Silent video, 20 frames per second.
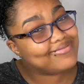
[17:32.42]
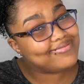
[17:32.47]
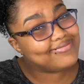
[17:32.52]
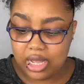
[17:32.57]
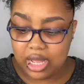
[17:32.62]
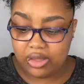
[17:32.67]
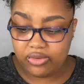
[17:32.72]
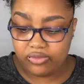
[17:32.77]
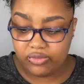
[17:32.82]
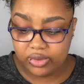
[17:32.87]

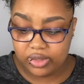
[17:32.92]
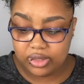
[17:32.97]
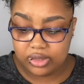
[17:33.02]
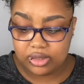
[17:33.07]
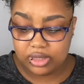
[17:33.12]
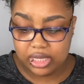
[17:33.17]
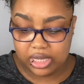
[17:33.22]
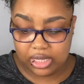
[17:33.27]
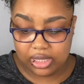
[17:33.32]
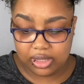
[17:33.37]
I feel
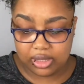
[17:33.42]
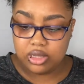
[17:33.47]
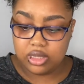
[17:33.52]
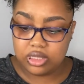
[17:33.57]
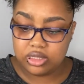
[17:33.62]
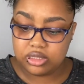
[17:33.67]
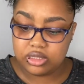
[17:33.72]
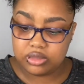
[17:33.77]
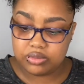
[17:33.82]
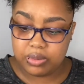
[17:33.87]
like
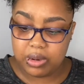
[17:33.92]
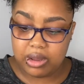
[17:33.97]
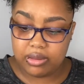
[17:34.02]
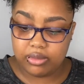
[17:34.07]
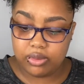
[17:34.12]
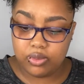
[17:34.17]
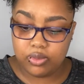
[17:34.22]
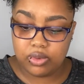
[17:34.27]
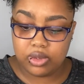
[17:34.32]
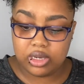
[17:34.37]
this is
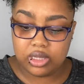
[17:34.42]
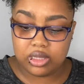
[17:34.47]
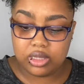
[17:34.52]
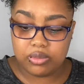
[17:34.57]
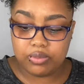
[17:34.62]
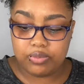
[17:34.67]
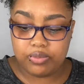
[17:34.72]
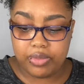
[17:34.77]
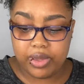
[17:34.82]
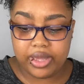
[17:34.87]
probably one of the
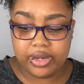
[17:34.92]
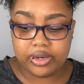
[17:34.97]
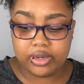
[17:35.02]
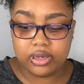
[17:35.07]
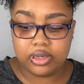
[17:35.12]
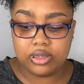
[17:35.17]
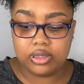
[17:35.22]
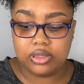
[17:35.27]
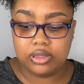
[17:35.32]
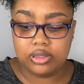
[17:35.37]

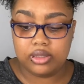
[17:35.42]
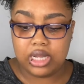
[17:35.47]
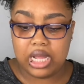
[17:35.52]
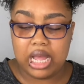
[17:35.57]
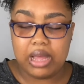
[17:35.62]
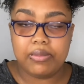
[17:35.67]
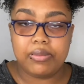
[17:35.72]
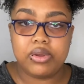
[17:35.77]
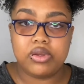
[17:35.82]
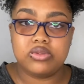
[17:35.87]
better
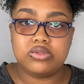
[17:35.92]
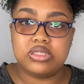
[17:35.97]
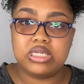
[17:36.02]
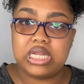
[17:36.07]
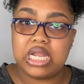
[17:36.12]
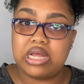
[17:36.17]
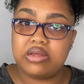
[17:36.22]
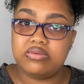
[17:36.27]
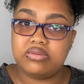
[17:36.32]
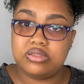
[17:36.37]
combos that
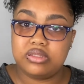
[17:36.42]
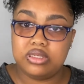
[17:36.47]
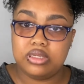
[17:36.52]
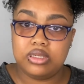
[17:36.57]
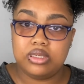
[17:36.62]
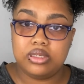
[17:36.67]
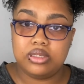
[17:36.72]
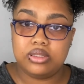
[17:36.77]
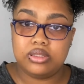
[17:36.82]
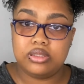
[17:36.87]
I've
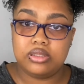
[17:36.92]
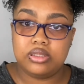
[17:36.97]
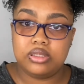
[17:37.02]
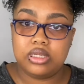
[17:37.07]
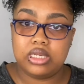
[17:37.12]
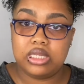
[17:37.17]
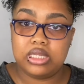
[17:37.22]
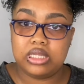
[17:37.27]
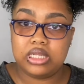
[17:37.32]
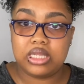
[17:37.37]
seen
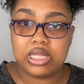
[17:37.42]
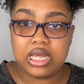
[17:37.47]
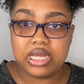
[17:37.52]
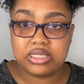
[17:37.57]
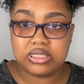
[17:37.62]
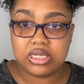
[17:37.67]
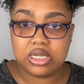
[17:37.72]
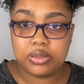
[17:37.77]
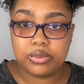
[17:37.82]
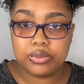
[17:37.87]
in the
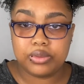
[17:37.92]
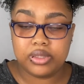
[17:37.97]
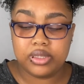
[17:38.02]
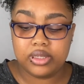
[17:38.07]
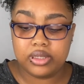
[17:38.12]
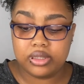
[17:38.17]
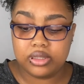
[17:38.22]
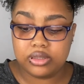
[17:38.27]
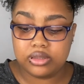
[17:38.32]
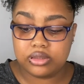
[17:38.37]
last couple of
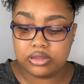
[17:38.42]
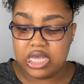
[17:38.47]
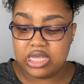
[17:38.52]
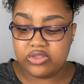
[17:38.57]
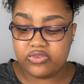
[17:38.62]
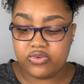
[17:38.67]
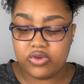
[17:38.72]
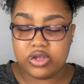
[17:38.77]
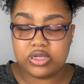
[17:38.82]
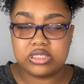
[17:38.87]
years, as
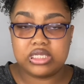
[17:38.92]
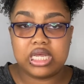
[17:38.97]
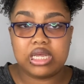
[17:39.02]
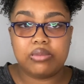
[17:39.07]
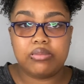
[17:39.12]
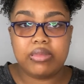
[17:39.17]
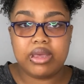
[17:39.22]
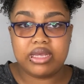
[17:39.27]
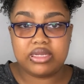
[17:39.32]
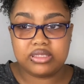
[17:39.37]
far as like
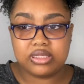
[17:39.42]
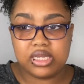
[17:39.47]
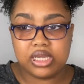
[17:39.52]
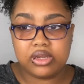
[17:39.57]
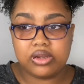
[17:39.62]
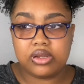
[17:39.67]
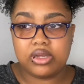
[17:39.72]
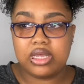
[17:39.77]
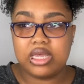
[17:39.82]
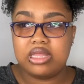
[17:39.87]

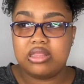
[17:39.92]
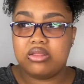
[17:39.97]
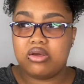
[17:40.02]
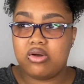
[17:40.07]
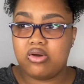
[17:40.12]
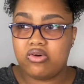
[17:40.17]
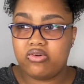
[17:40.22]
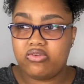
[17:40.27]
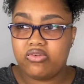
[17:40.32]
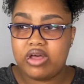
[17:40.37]
mascara and the
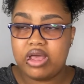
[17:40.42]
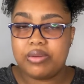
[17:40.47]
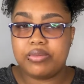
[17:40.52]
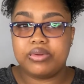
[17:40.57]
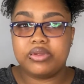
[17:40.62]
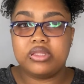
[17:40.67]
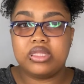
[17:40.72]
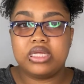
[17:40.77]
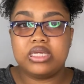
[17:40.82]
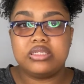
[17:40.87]
whole fiber
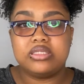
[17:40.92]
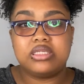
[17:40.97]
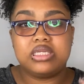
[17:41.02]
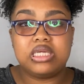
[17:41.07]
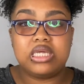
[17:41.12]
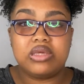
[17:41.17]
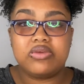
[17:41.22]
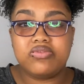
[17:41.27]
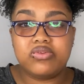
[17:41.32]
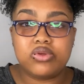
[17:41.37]
thing to
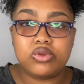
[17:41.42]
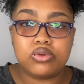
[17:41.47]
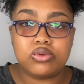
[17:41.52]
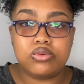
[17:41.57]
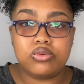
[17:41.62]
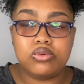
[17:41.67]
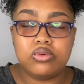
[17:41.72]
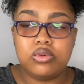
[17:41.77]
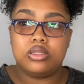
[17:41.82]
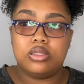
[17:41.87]
give
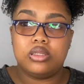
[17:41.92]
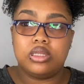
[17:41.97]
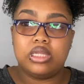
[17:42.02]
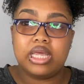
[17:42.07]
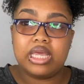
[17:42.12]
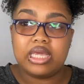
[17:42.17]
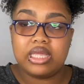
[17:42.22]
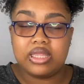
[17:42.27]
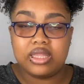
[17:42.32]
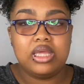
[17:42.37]
you
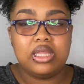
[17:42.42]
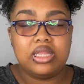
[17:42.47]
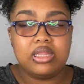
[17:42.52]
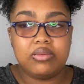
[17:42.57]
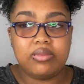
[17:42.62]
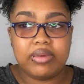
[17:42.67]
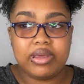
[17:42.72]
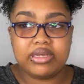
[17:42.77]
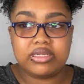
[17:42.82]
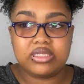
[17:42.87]
length in the
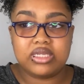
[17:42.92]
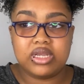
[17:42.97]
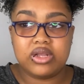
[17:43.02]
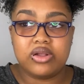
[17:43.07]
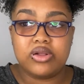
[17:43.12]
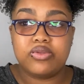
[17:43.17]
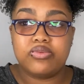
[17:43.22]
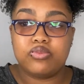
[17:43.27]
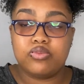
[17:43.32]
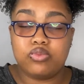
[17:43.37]

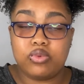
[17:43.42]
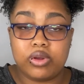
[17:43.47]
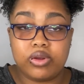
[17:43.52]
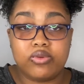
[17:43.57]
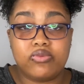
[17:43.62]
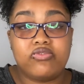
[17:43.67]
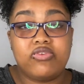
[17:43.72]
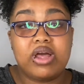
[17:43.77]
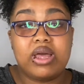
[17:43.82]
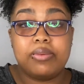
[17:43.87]
mascara, where
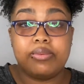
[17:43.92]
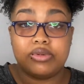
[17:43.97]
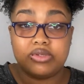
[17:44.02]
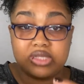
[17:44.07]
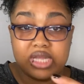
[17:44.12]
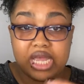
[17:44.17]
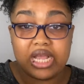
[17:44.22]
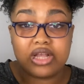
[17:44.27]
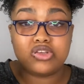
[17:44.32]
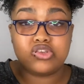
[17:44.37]
fibers
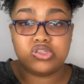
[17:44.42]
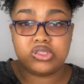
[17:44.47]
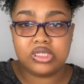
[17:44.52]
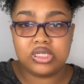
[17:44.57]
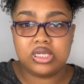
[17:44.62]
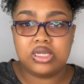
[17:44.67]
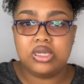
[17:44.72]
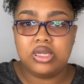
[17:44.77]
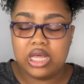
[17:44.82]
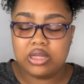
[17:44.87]

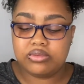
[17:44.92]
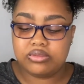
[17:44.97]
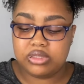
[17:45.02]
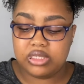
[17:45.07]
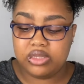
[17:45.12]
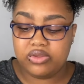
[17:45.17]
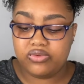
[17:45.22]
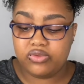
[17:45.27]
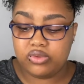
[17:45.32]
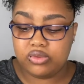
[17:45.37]
actually help to
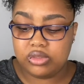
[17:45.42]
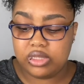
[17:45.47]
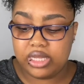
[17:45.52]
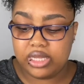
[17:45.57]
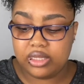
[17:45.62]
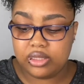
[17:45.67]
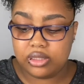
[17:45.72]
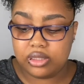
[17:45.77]
give you length.